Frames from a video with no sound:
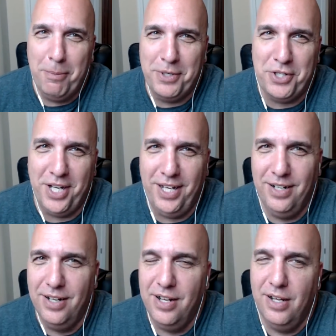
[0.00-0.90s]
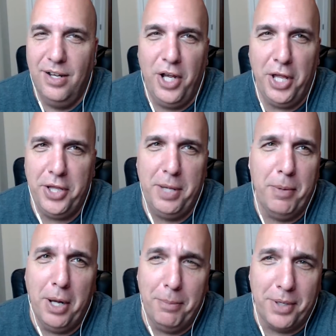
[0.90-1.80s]
machine, hit them
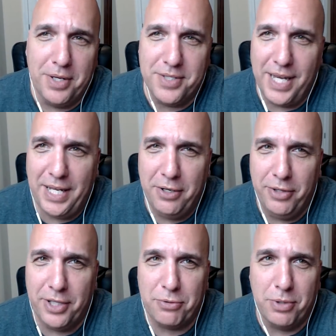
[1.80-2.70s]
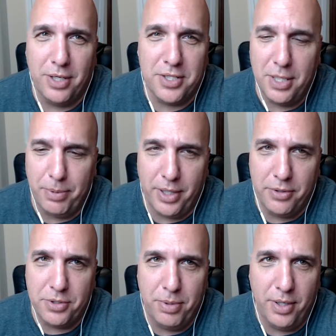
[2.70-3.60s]
up because they can do this really simply. They'll
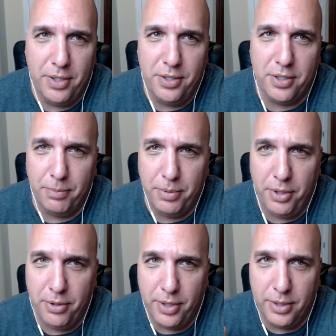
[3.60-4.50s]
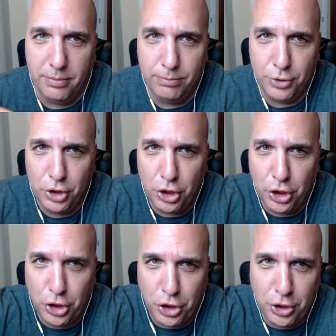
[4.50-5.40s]
just put it into the computer and
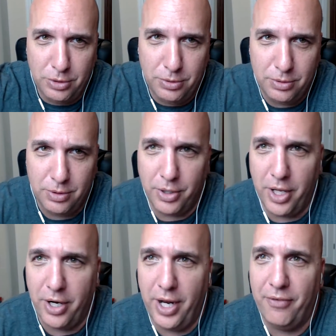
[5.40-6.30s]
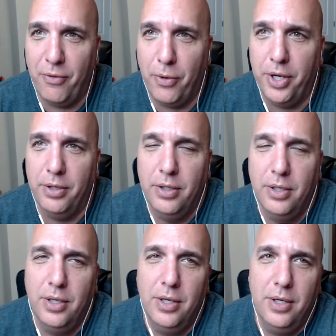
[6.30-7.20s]
they'll cut it out for you.
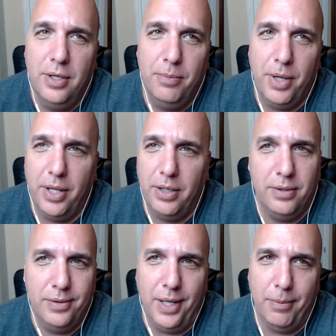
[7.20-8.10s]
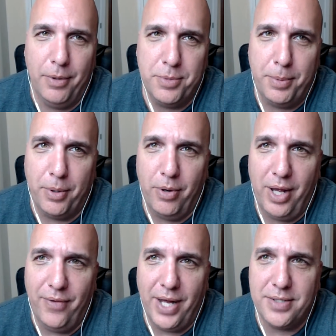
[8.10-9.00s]
But yeah, most people don't
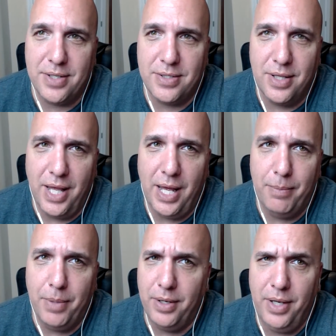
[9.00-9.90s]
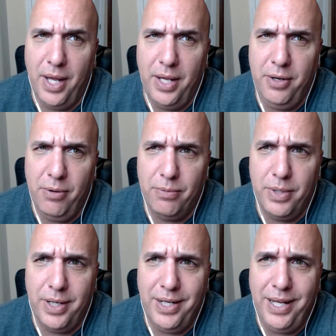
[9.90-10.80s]
have access to that. But yeah, you don't
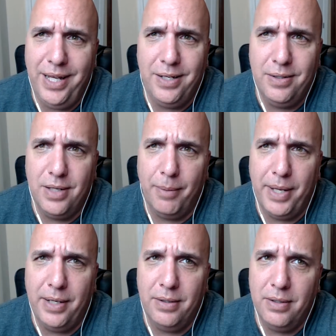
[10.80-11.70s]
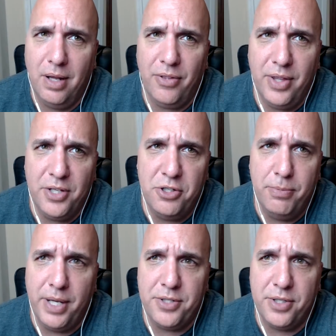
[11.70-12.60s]
really need, I mean, nothing that you
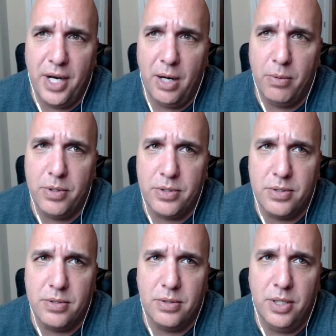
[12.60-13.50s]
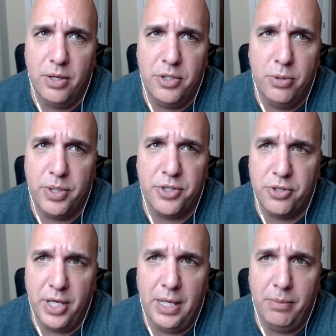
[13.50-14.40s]
mentioned there was, too
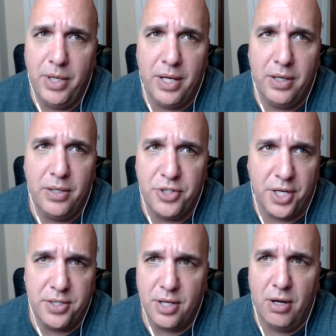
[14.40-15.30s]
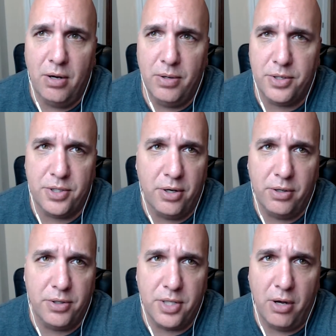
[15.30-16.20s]
extreme. You get a jigsaw and a
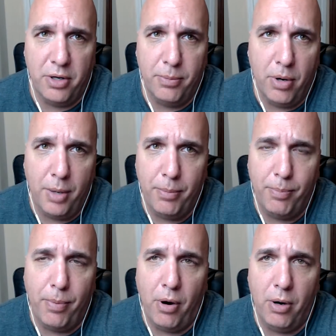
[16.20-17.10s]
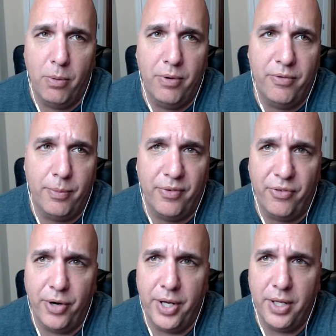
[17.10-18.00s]
circular saw, you can probably borrow one from a
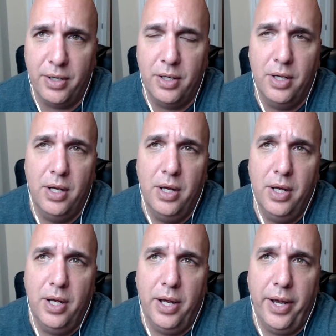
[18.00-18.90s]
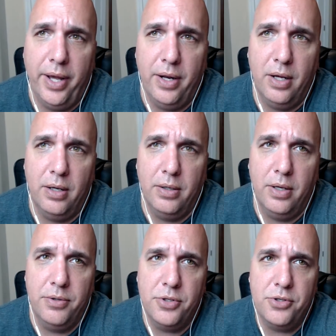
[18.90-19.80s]
friend
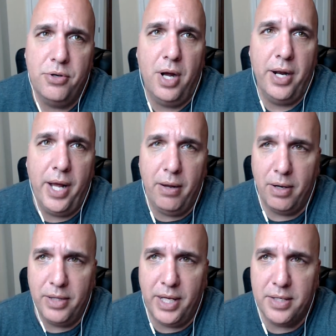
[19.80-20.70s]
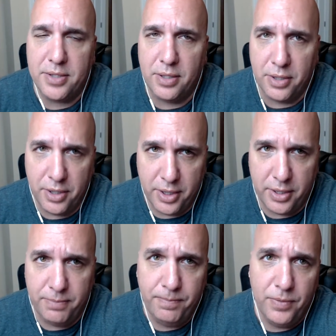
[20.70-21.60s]
and, just try it out. I think it's a
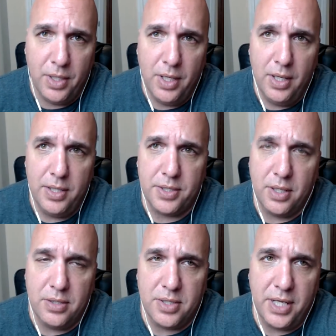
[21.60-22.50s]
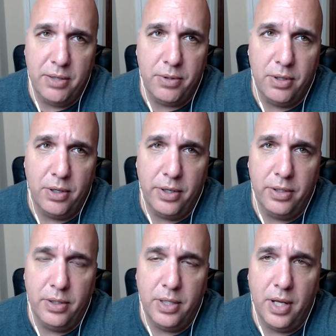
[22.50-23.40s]
good skill to
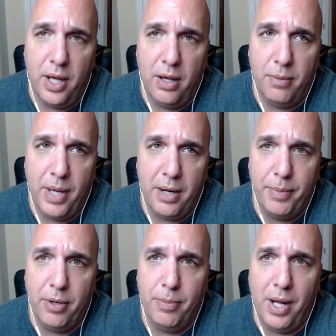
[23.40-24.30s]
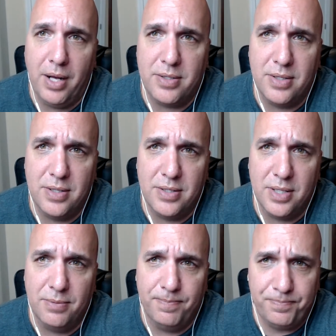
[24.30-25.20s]
learn how to build boxes.
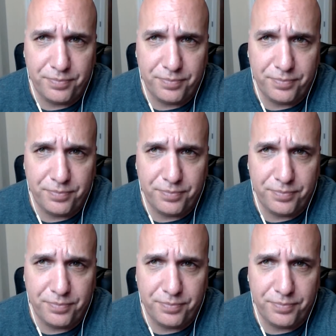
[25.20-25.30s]
And